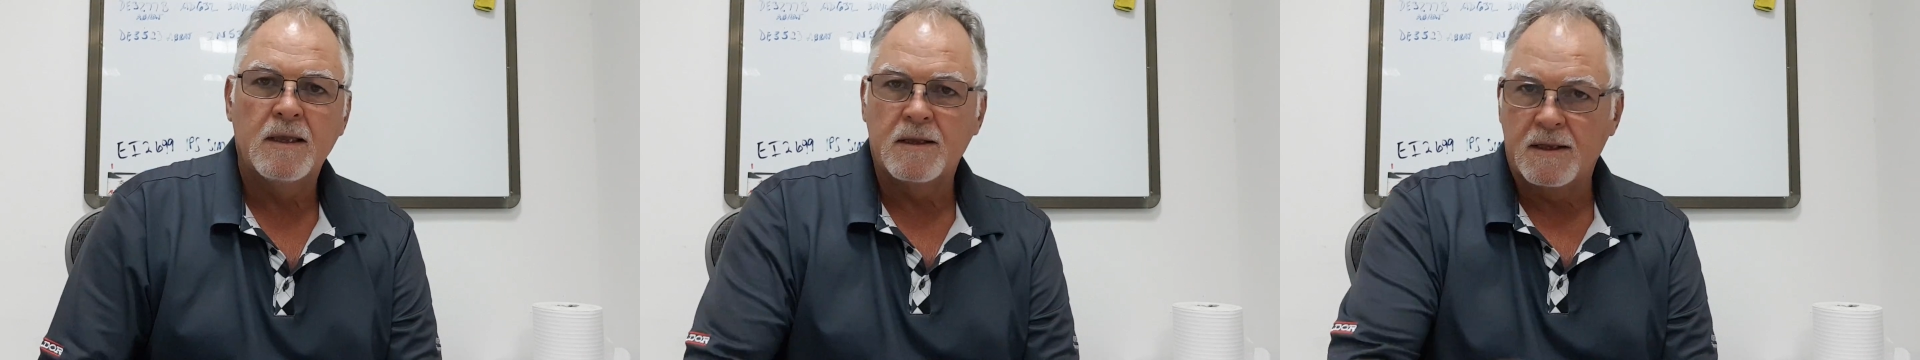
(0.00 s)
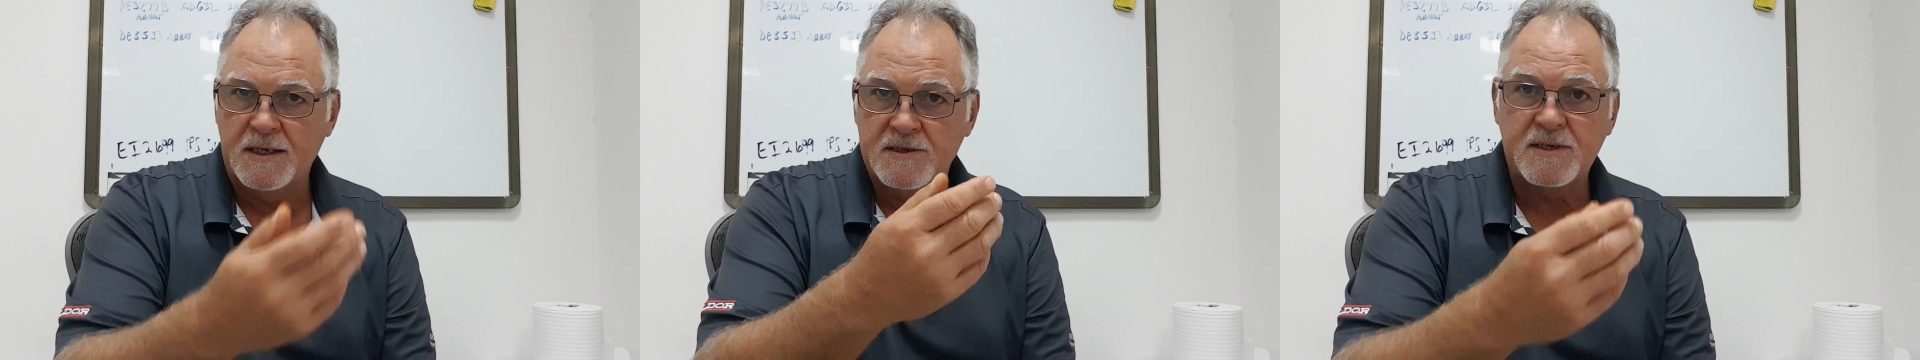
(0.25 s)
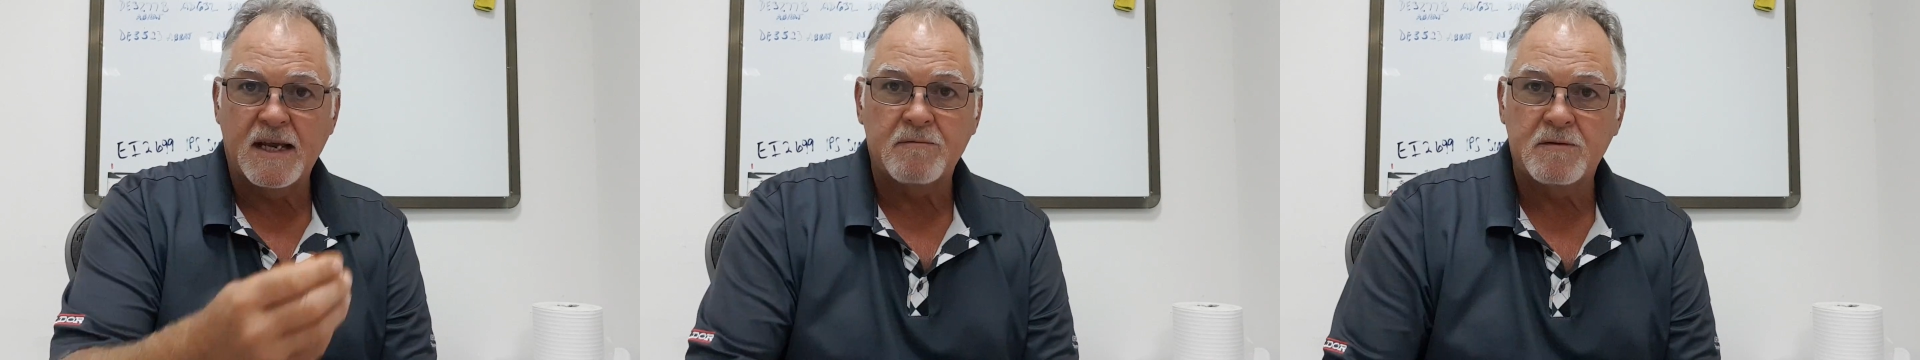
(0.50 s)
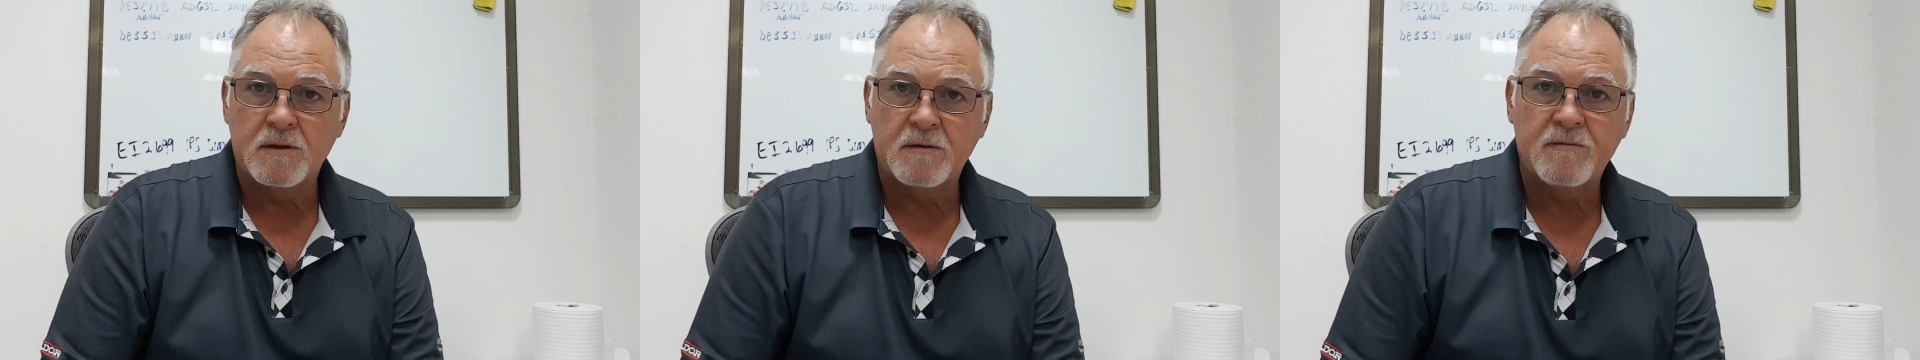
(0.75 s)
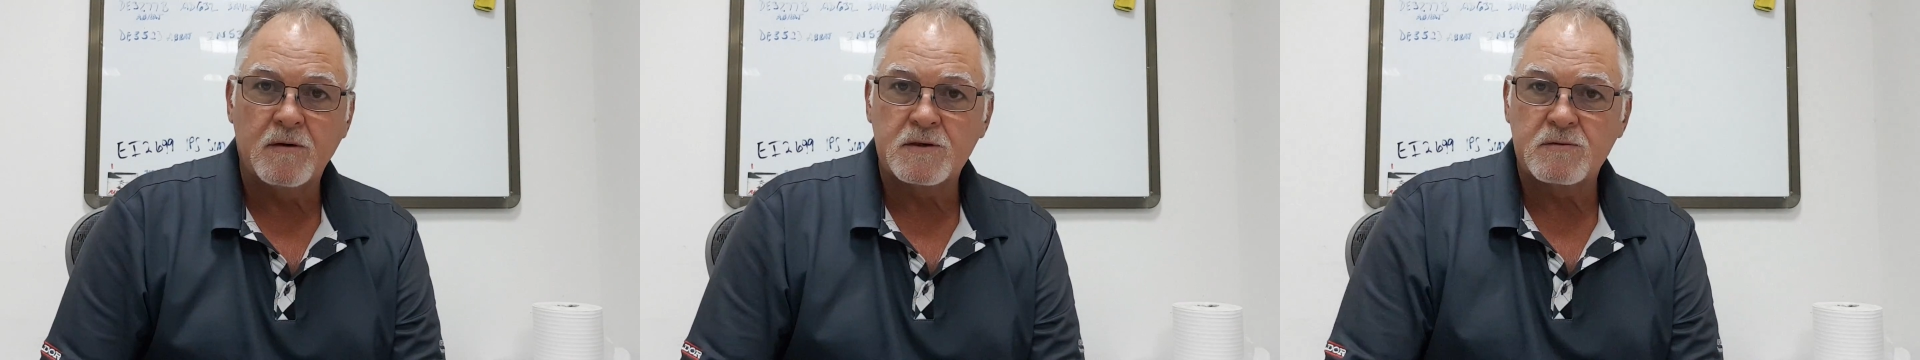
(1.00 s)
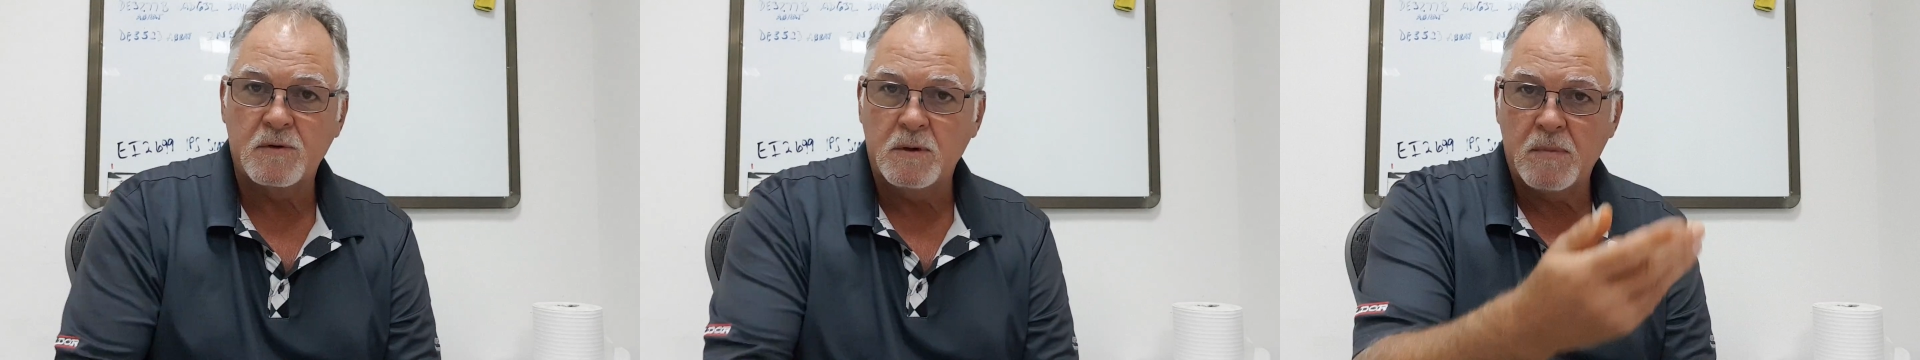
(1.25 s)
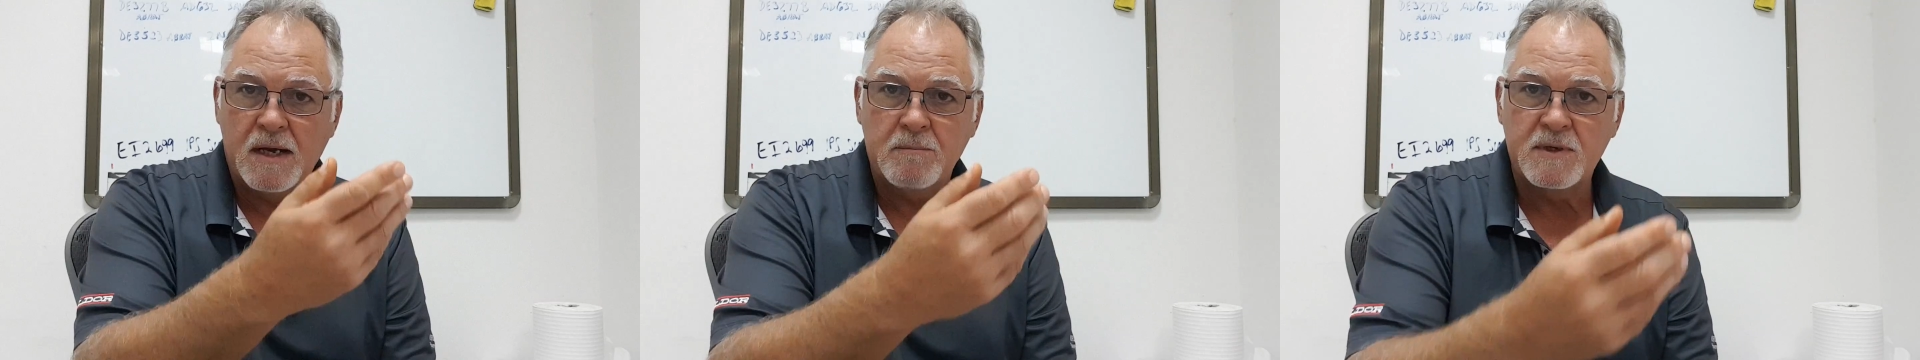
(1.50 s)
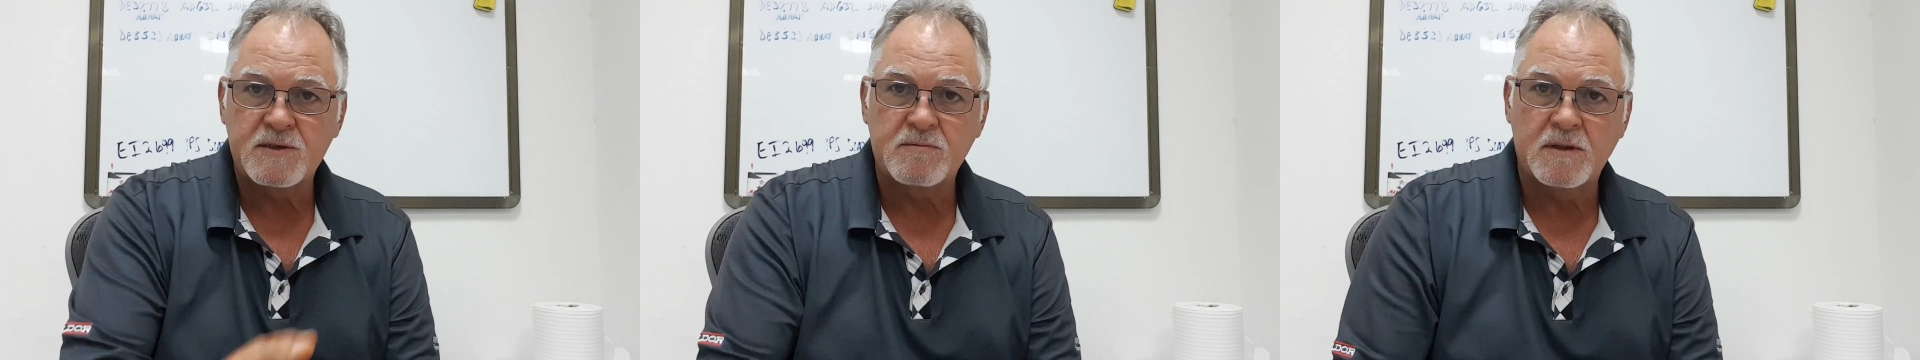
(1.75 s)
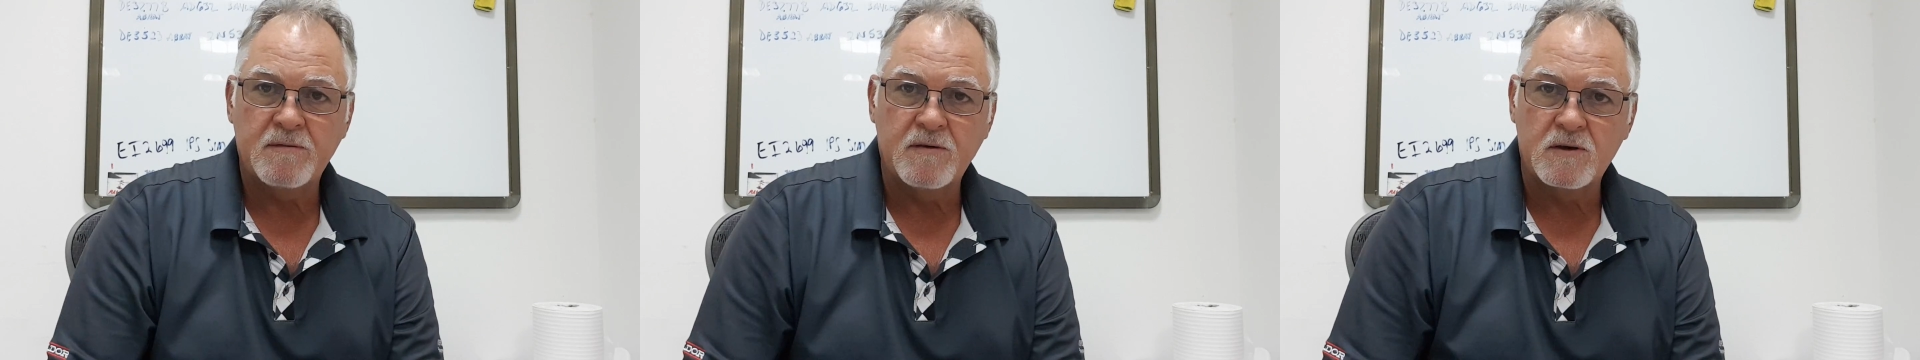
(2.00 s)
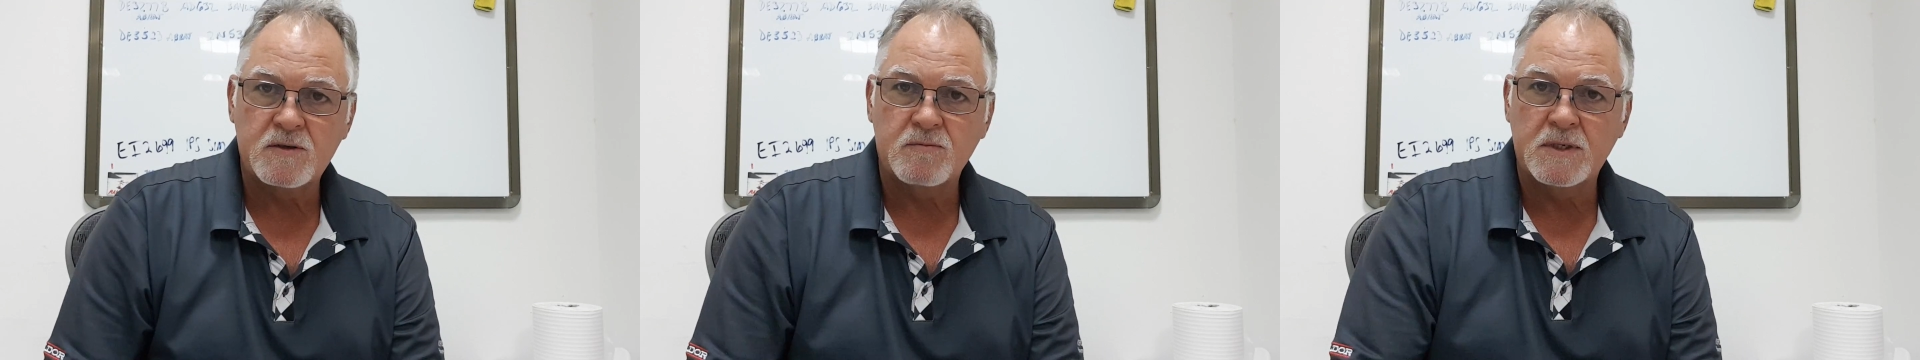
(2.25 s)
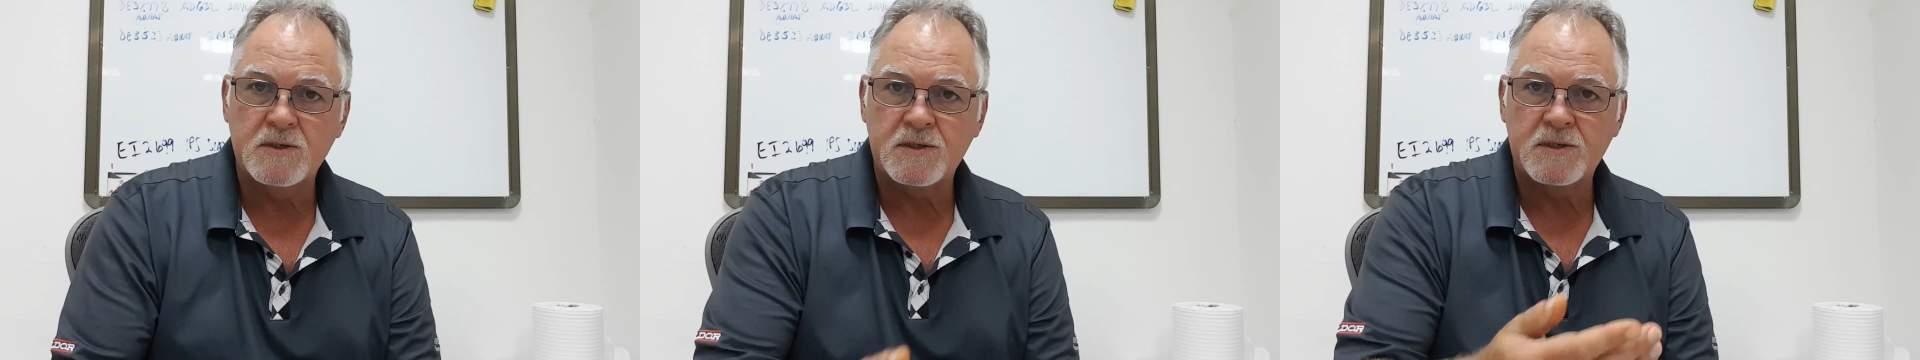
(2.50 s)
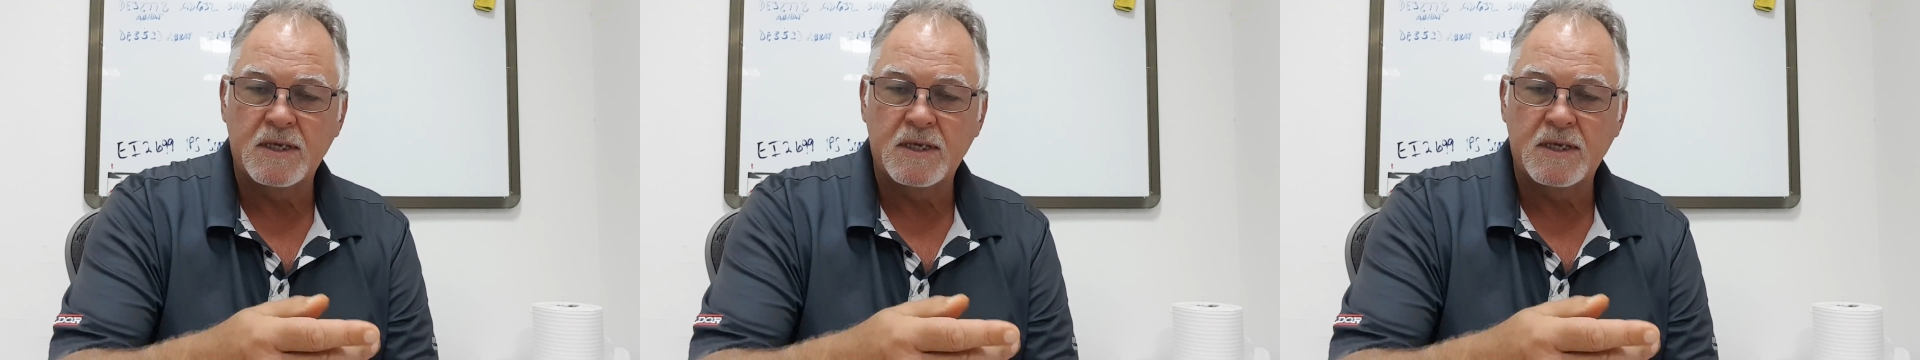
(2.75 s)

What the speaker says: at least after the first one. You might miss with the first one just